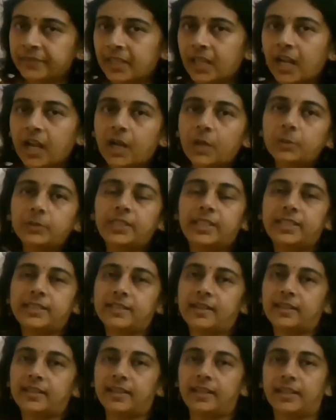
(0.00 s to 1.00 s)
How these
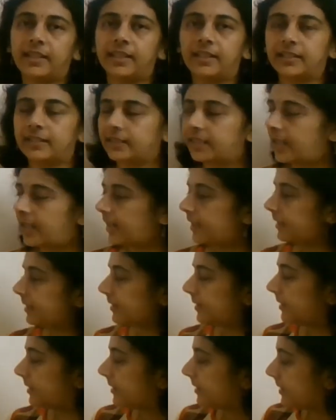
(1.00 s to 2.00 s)
are getting
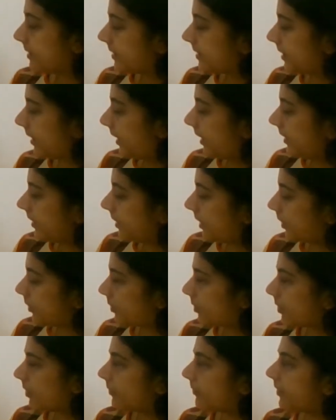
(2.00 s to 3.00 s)
attacked? See,
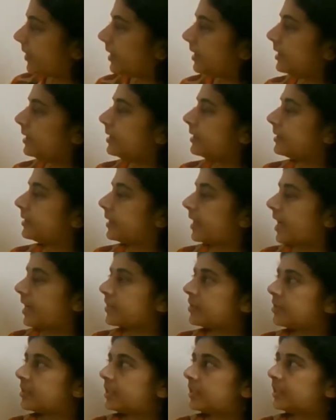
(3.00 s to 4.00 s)
neutrophil,
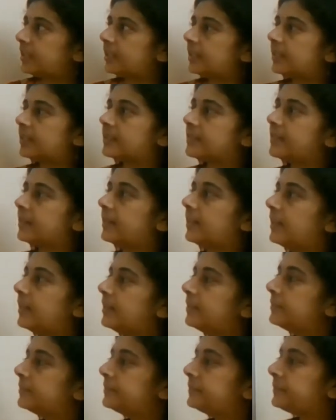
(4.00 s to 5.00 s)
natural killer
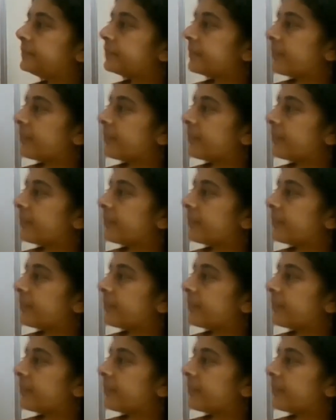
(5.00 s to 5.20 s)
cell,